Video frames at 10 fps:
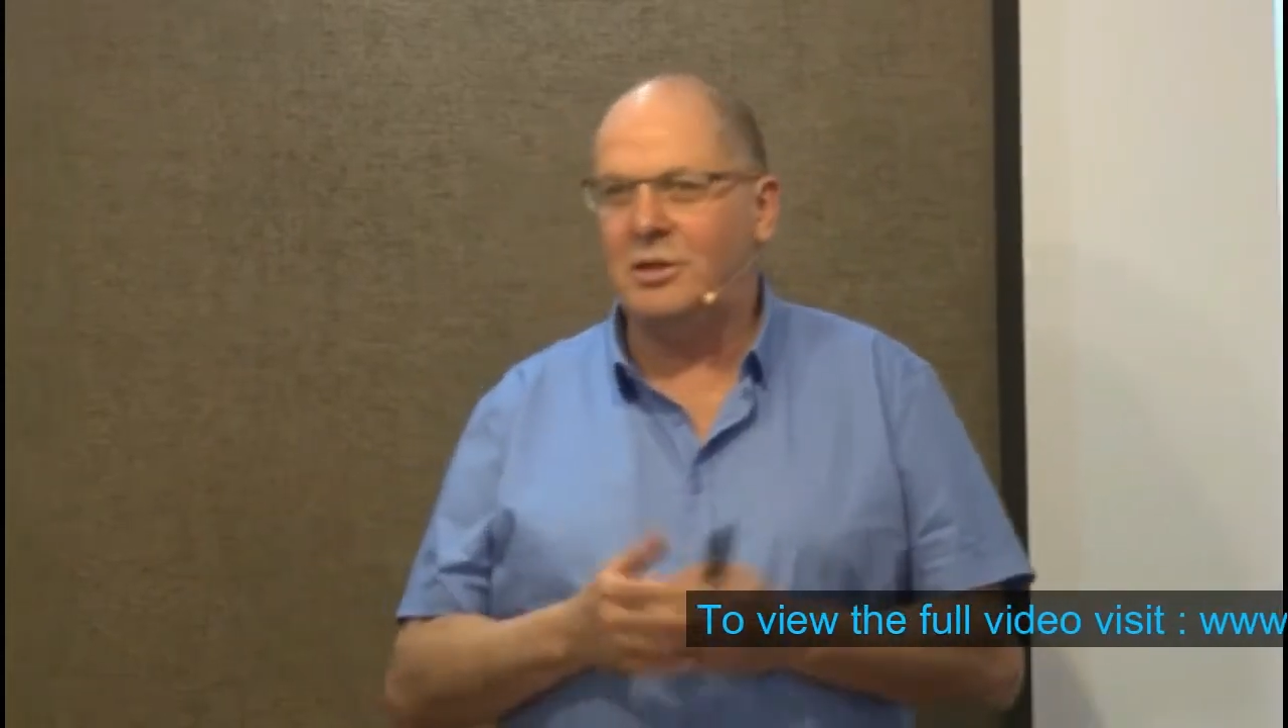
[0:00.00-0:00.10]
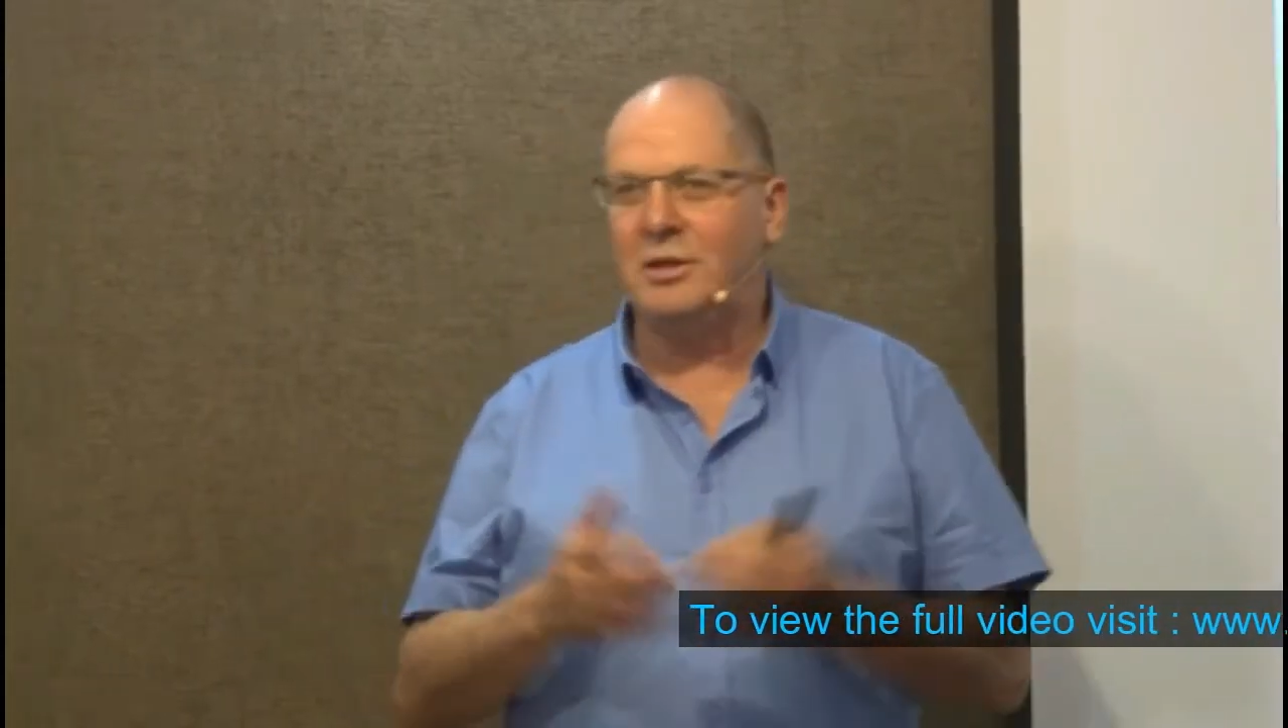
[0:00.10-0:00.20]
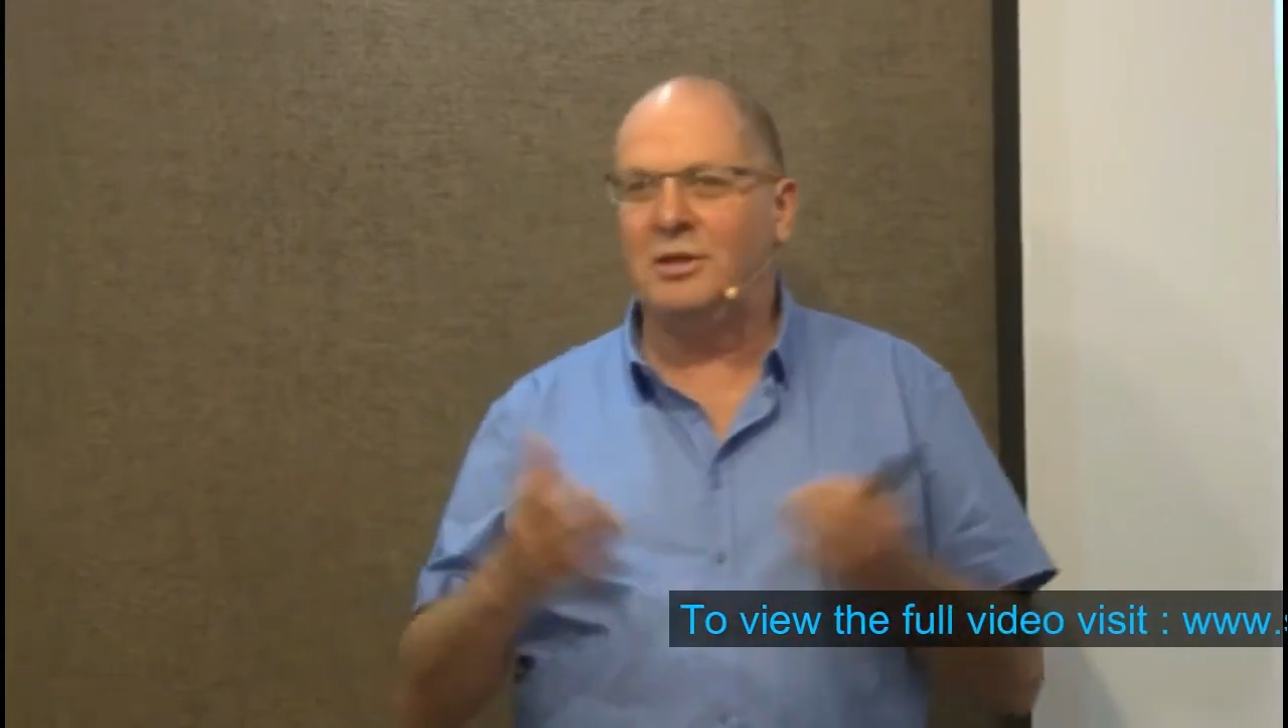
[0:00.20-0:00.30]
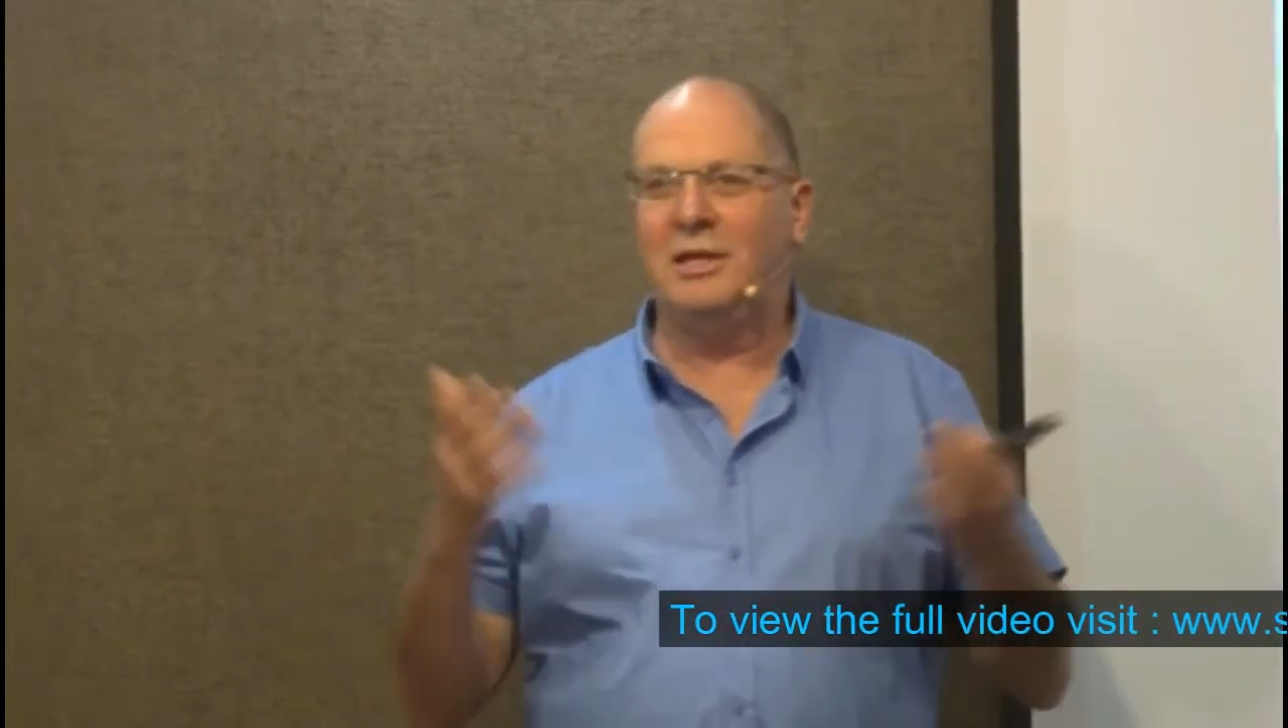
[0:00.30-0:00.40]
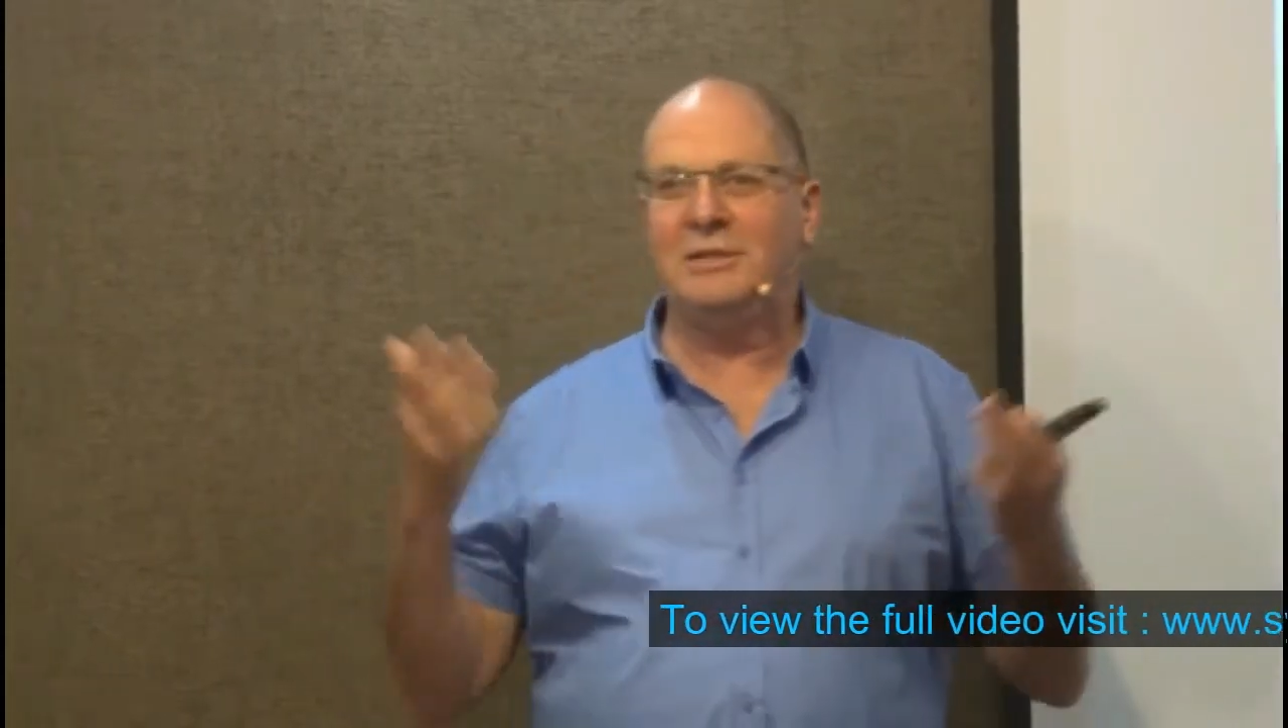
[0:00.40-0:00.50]
are
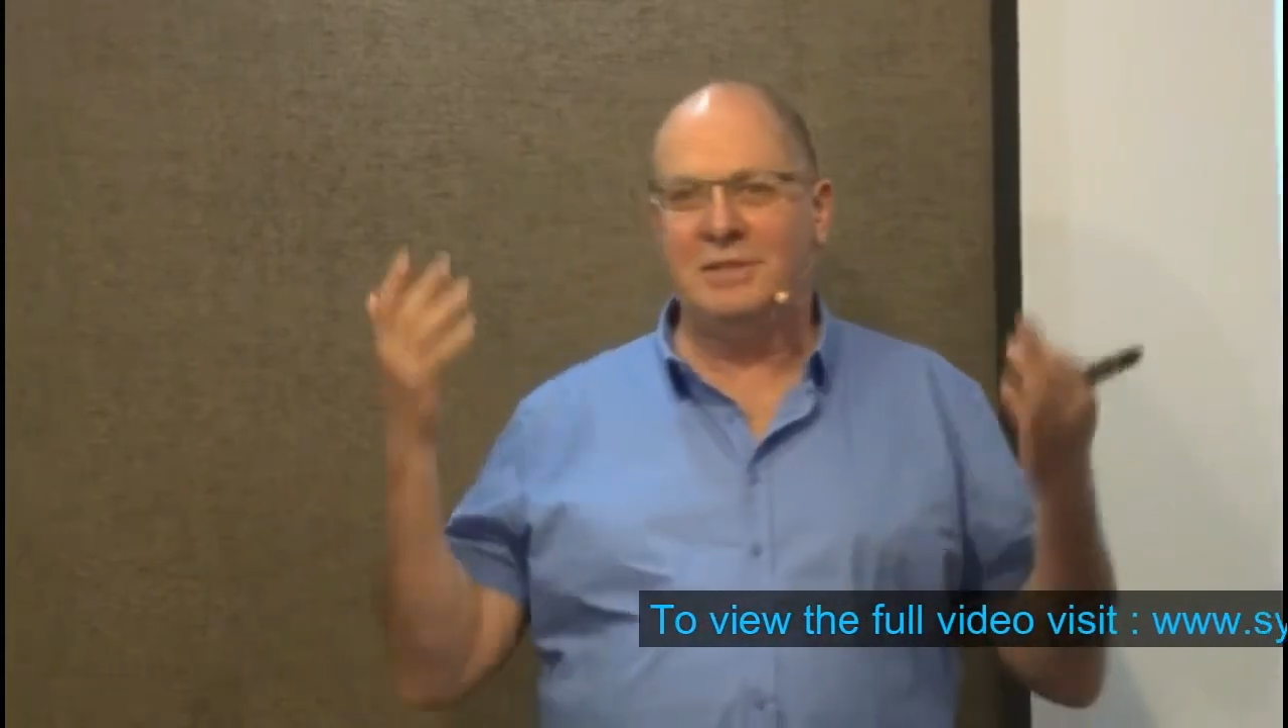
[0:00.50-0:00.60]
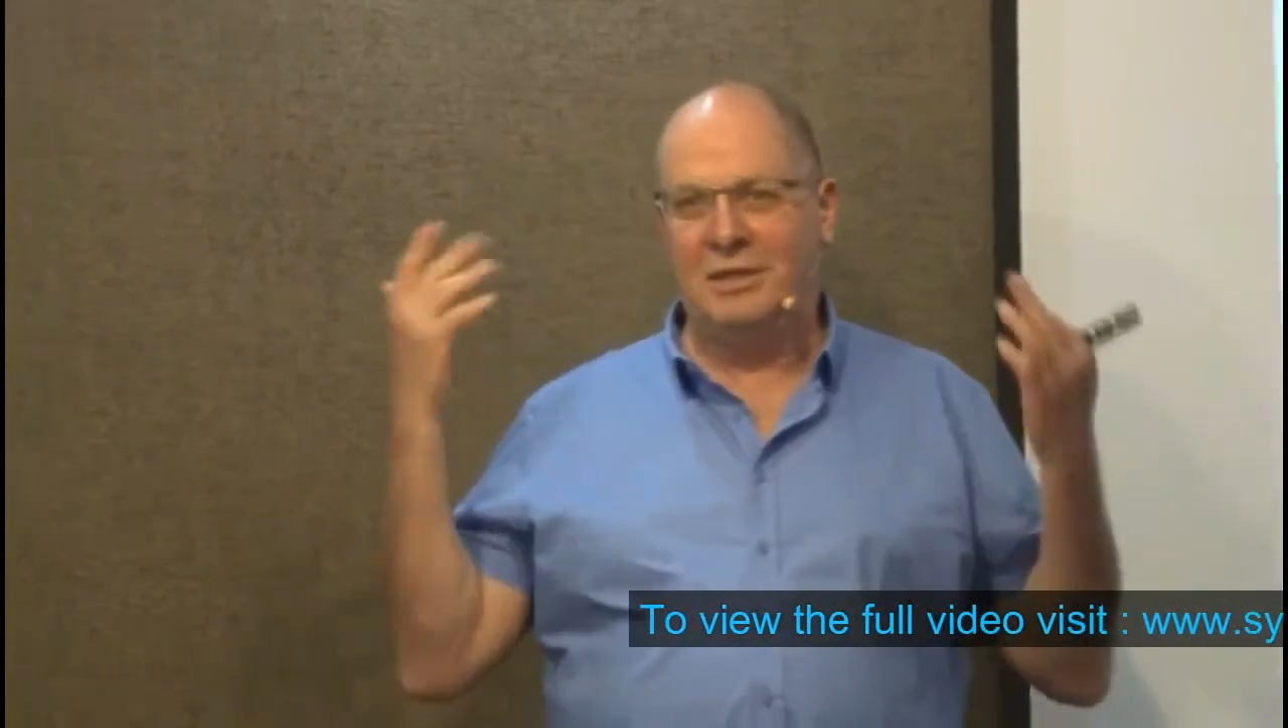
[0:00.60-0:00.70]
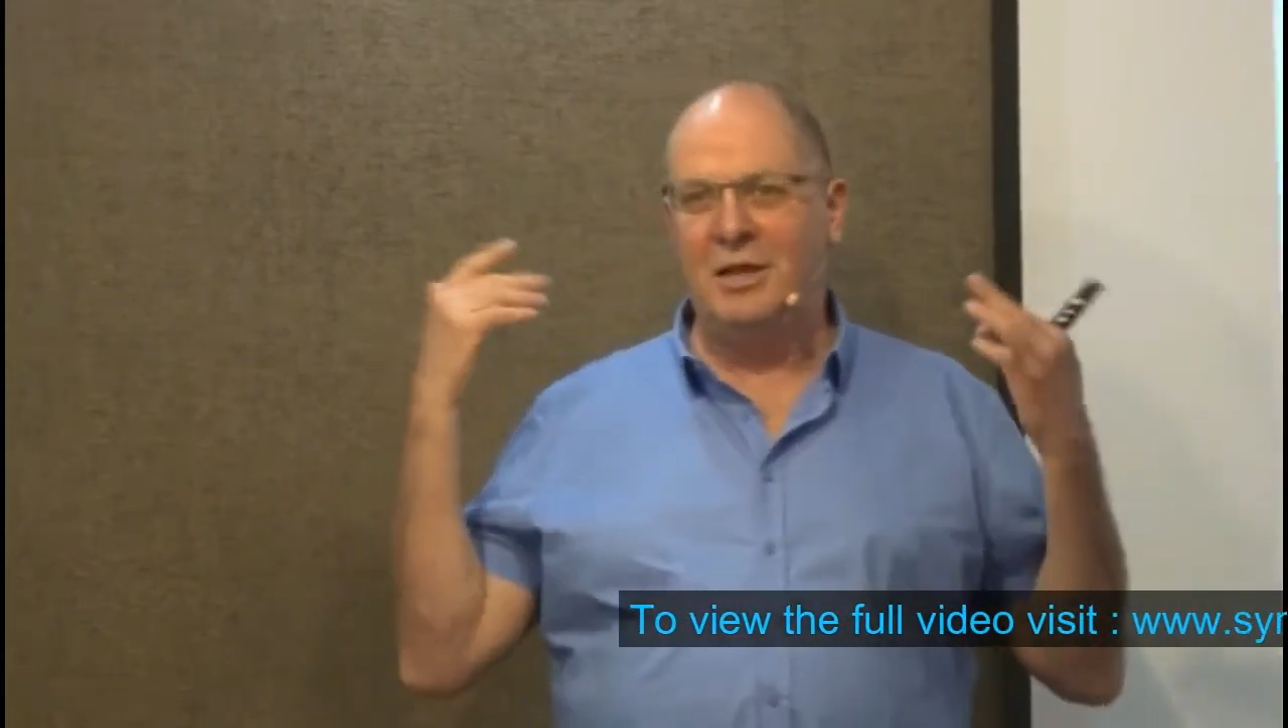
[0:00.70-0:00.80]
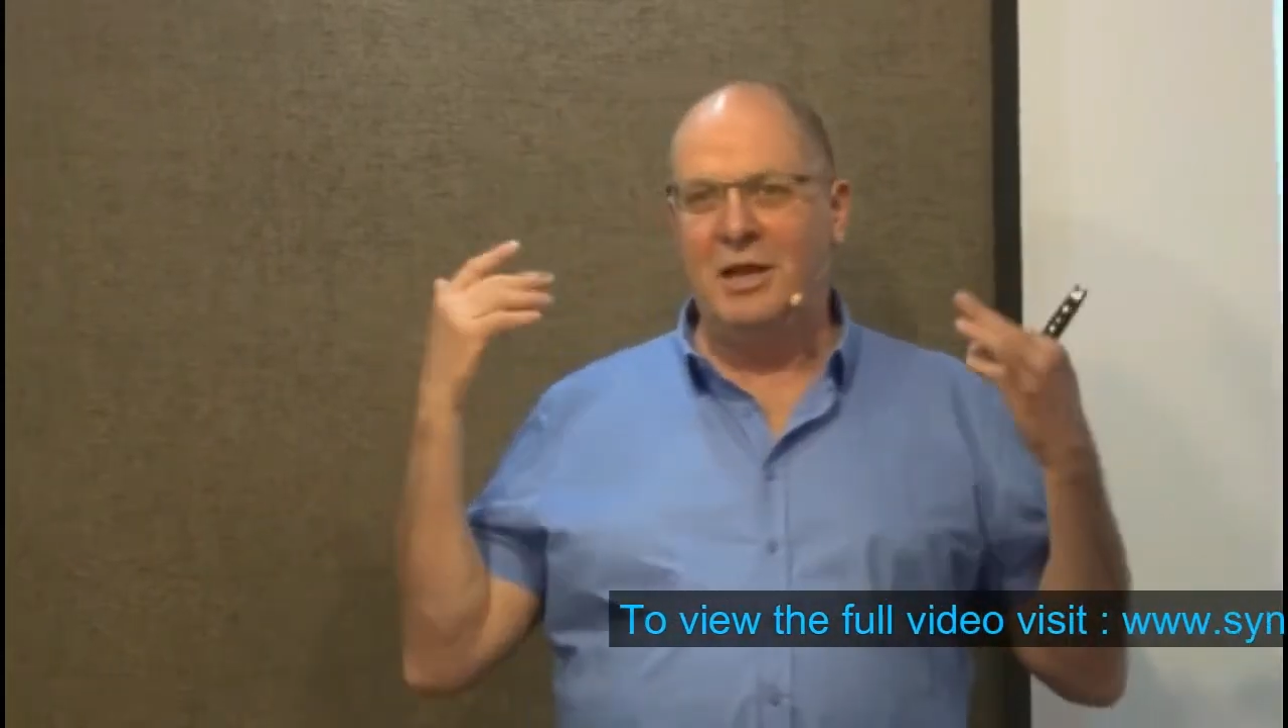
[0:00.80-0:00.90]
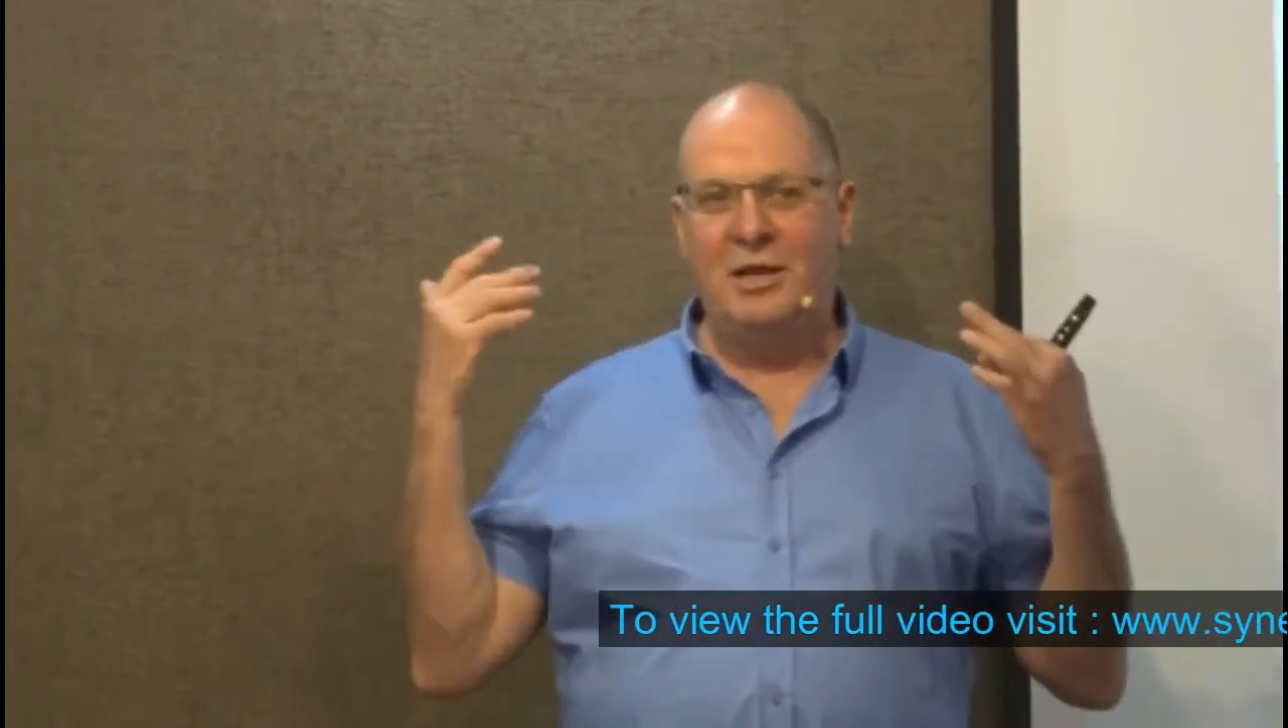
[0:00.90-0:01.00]
the things that